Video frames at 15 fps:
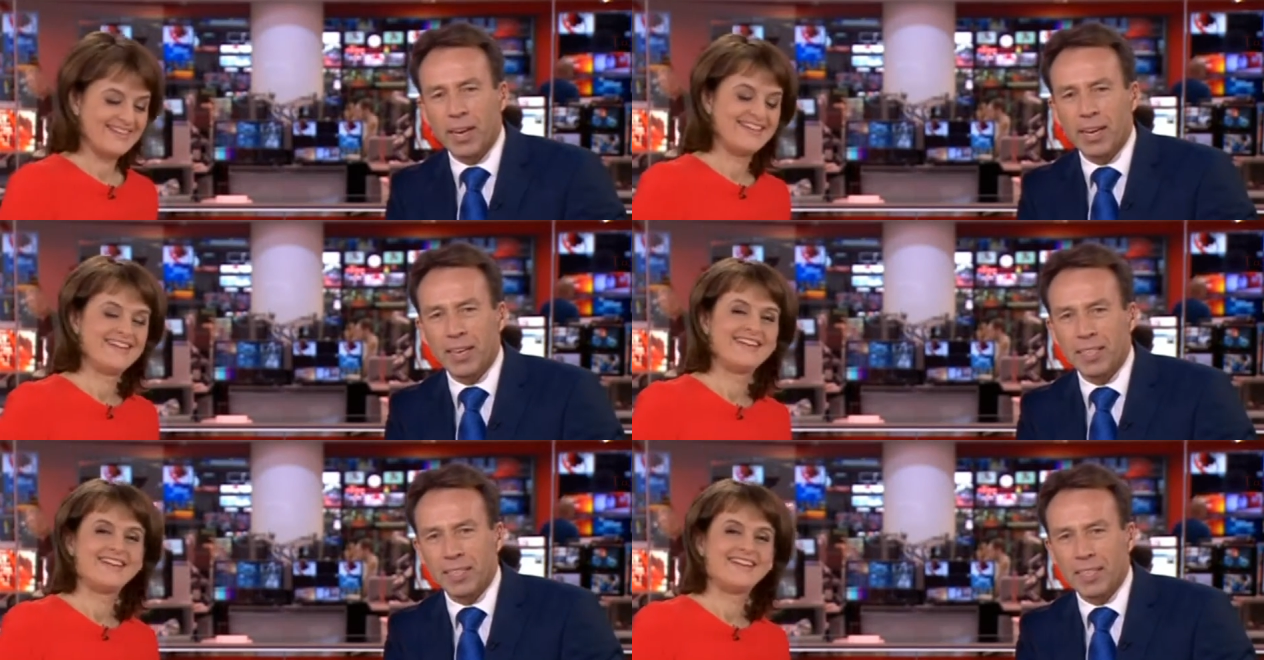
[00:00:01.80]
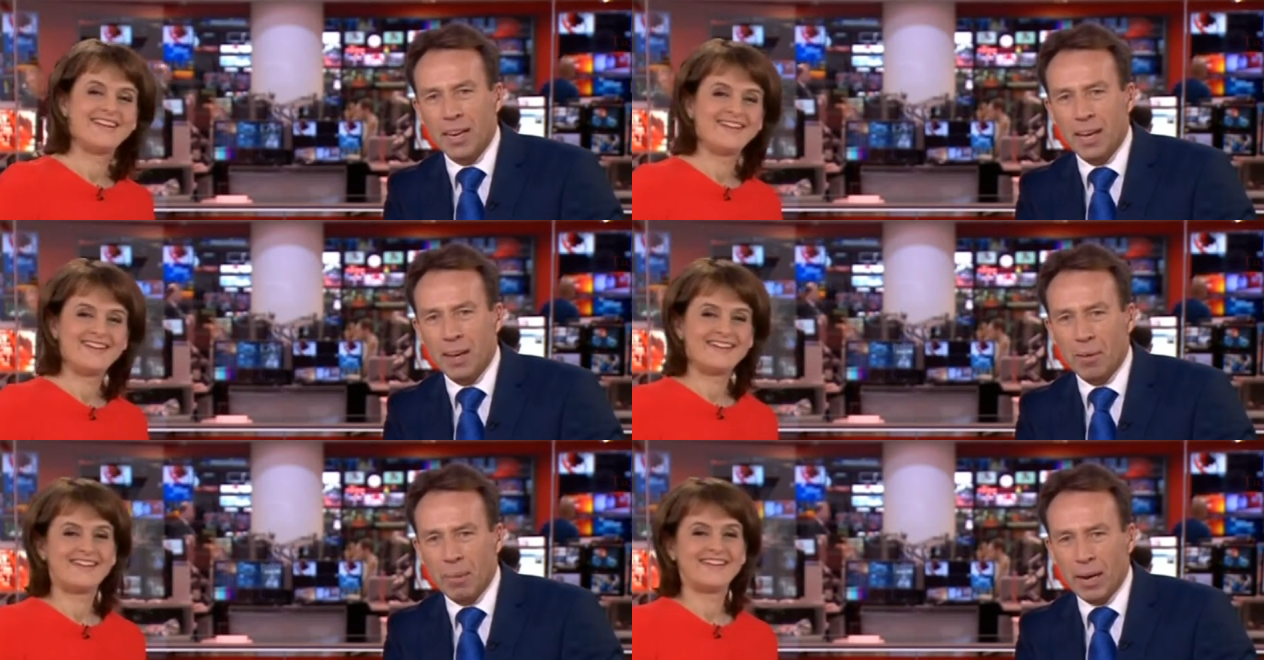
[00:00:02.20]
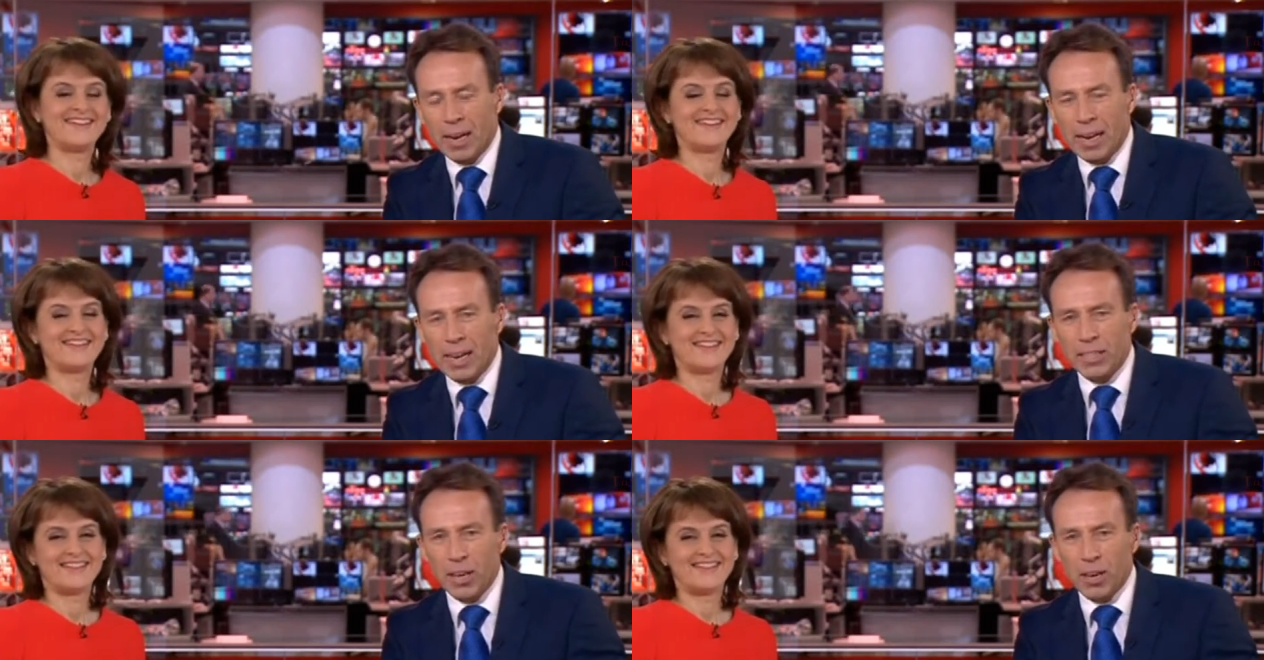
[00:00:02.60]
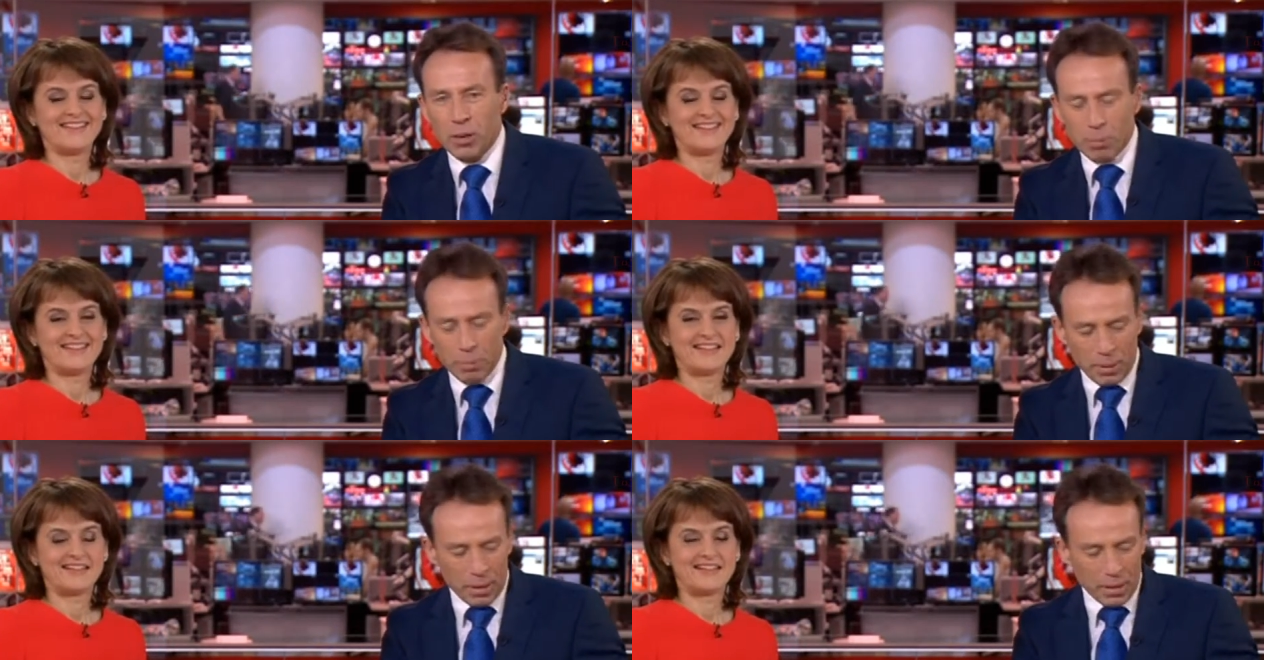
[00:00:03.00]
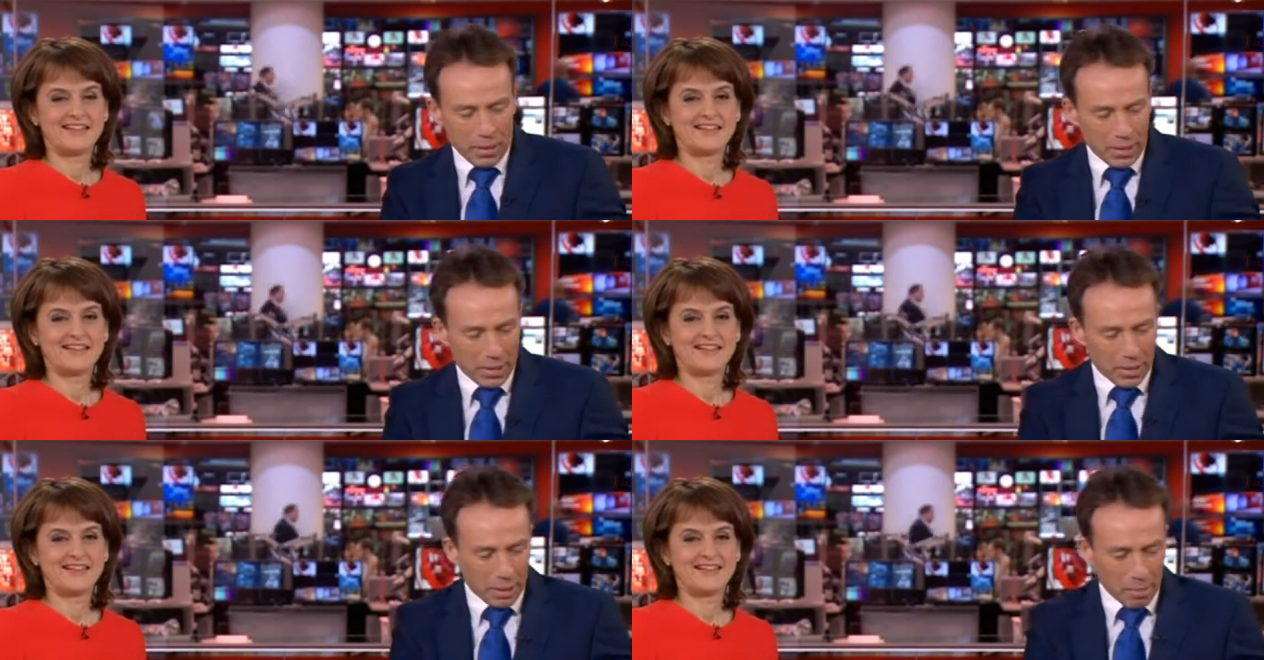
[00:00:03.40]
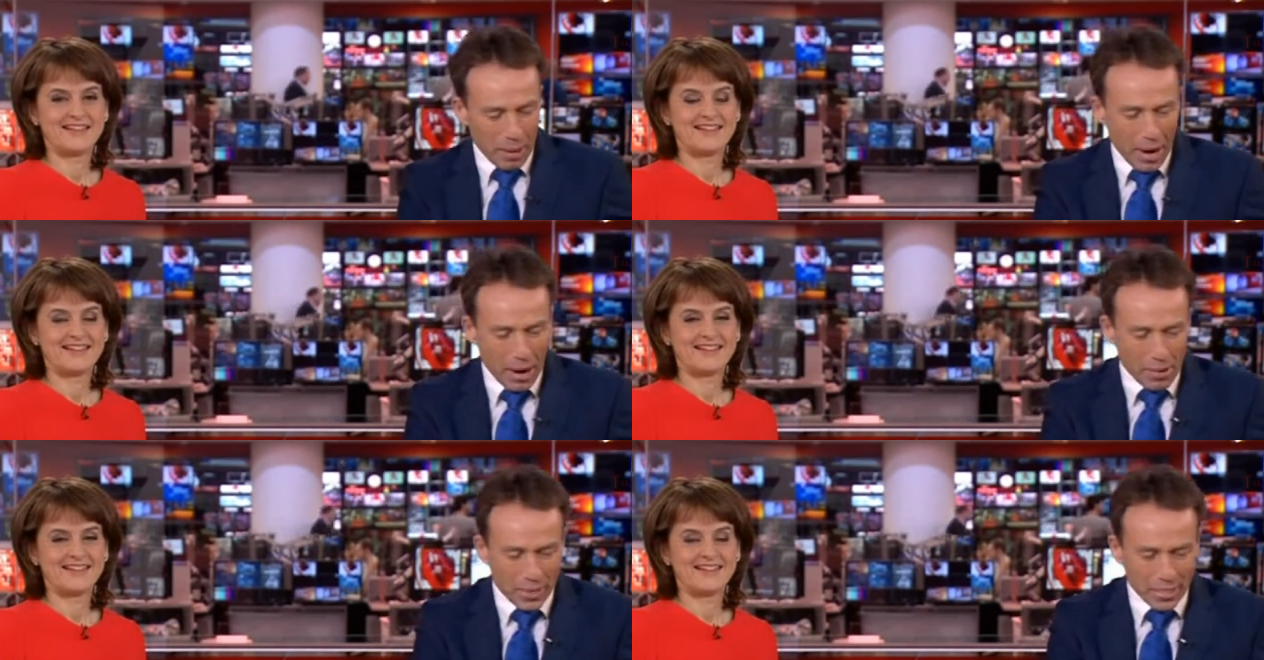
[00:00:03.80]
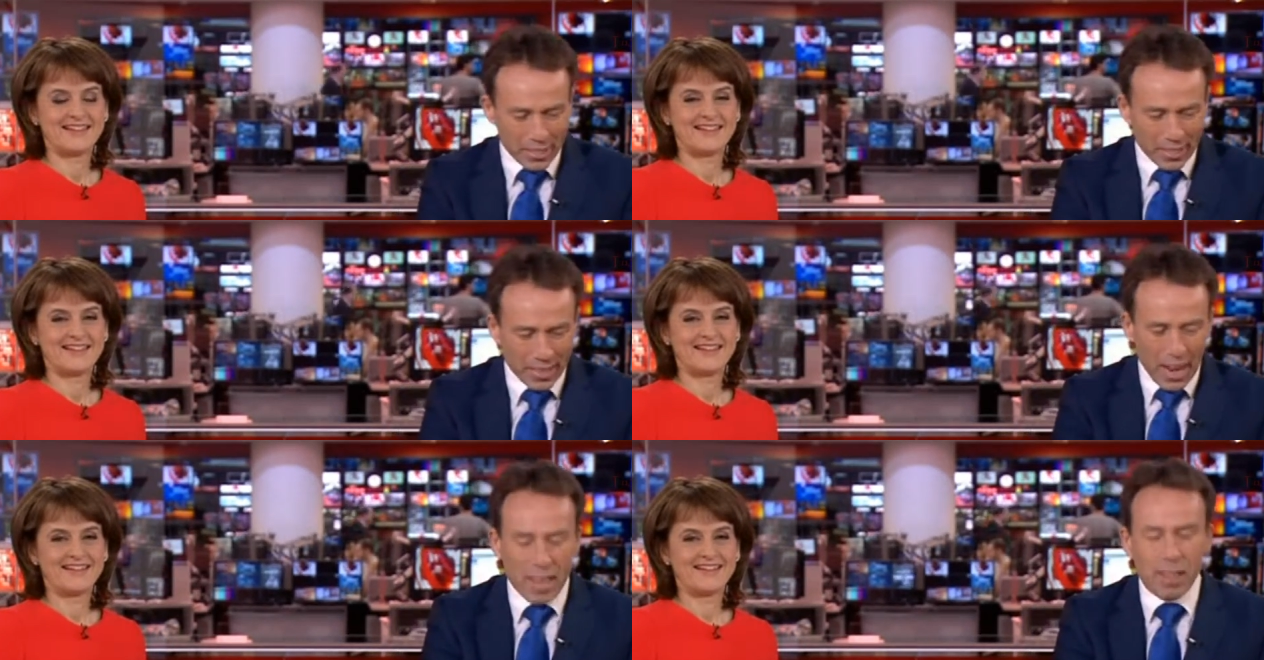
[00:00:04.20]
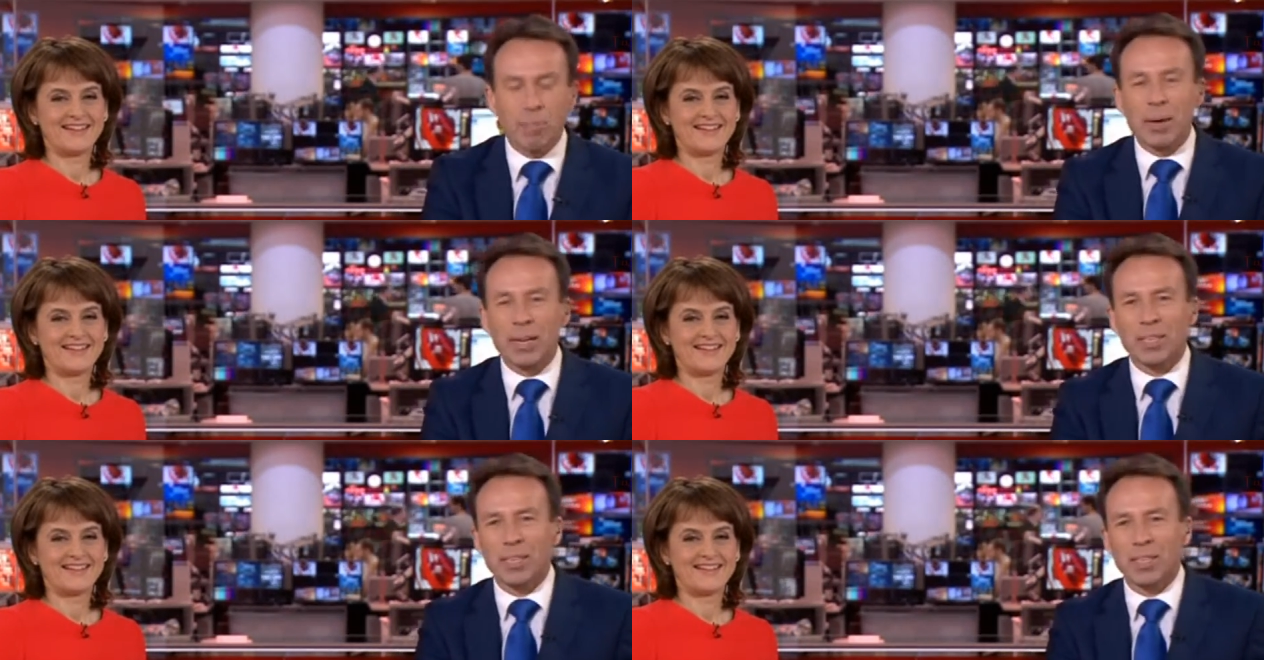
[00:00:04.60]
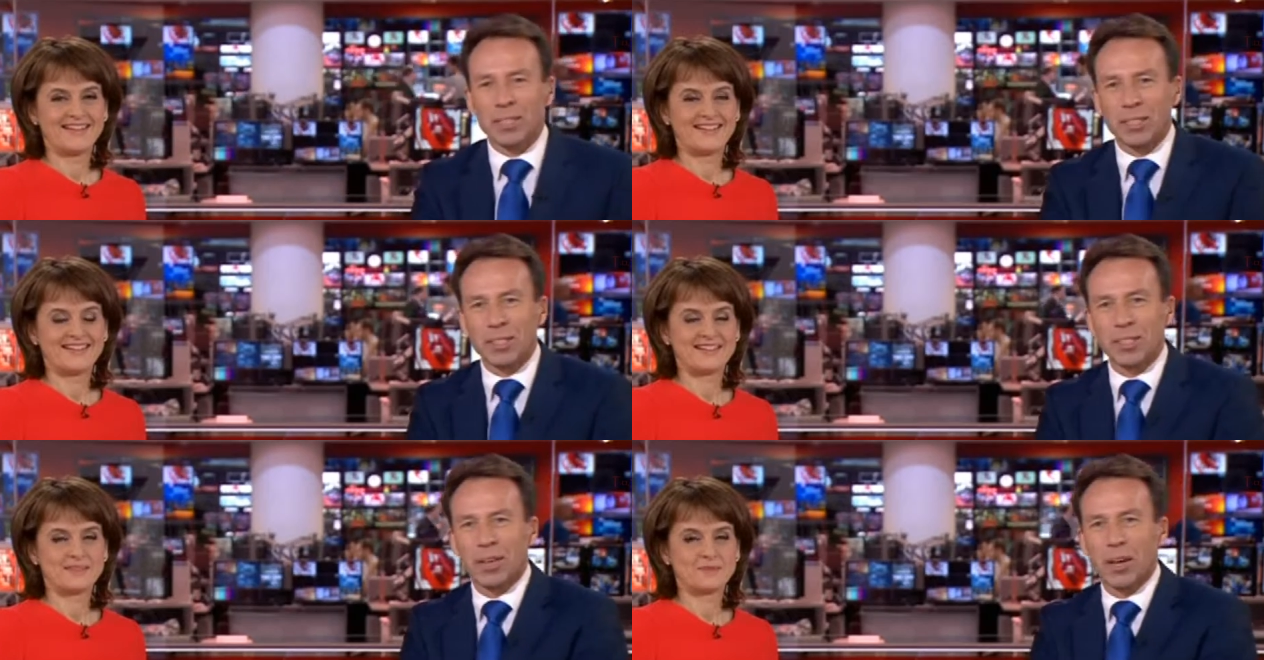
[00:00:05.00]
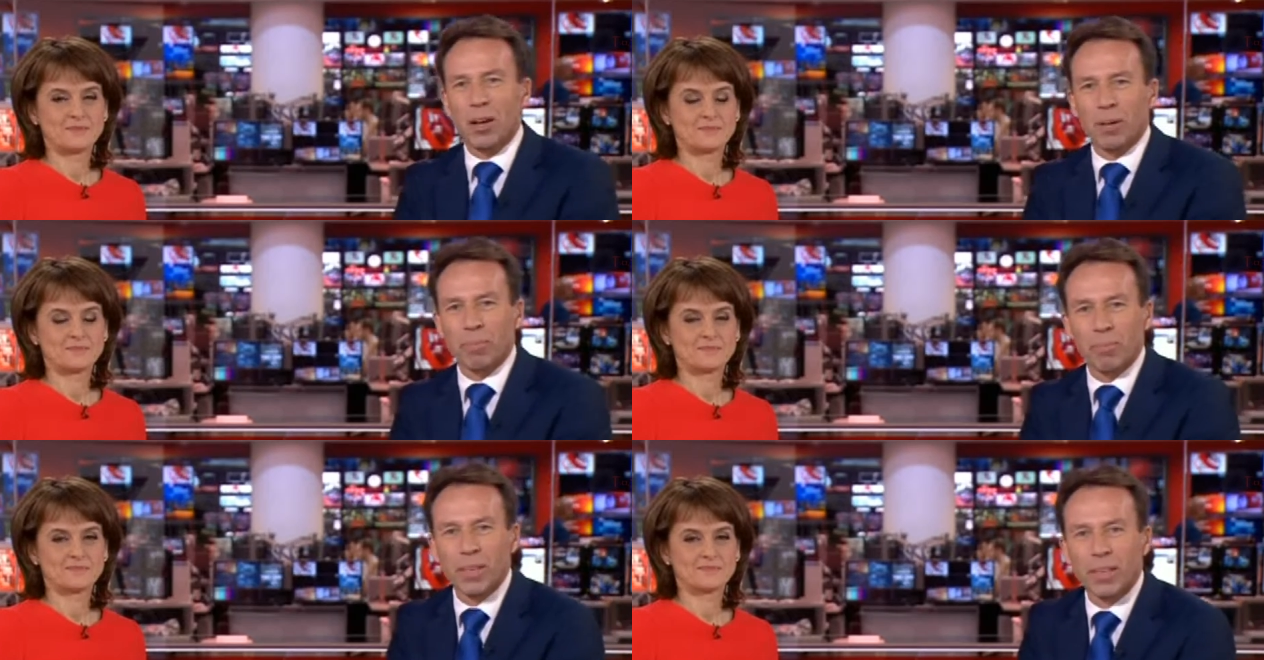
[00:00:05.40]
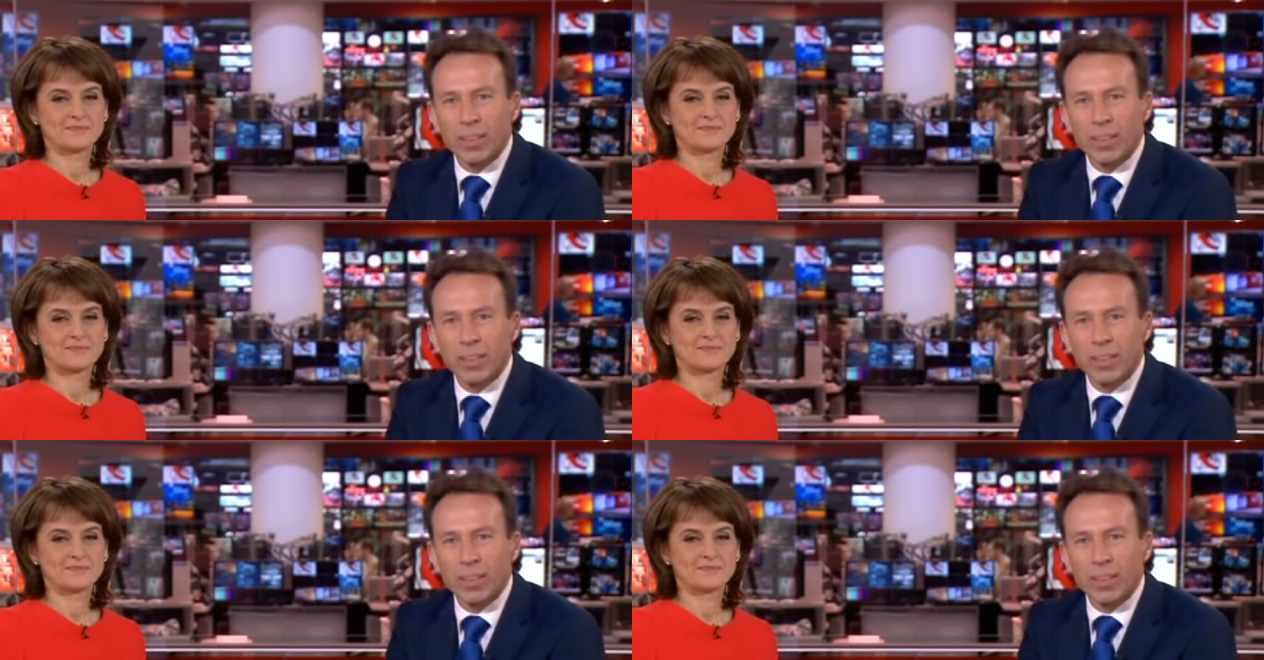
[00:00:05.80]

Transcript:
Speaker 1: Kate, um, and let's you. hope uh, that the parents get the message and start